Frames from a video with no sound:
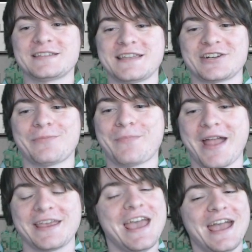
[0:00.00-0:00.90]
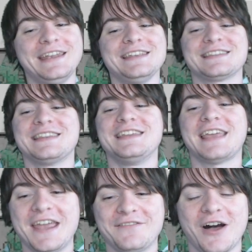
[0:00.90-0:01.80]
texture pack. It is the
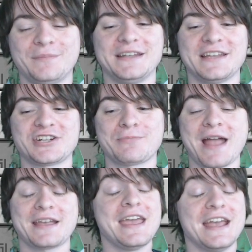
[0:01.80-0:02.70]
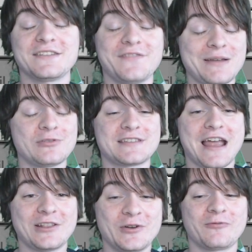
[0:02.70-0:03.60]
Cave Update texture pack. It's available to
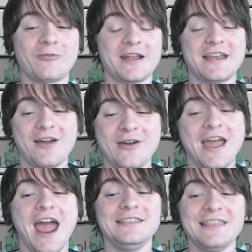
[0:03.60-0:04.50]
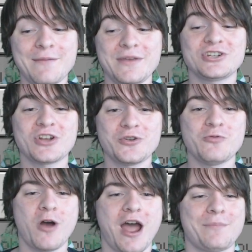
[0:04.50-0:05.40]
download right now, and let me show you
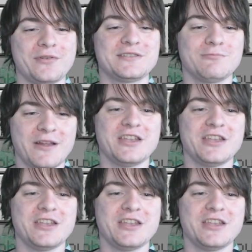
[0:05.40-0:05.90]
what happens when you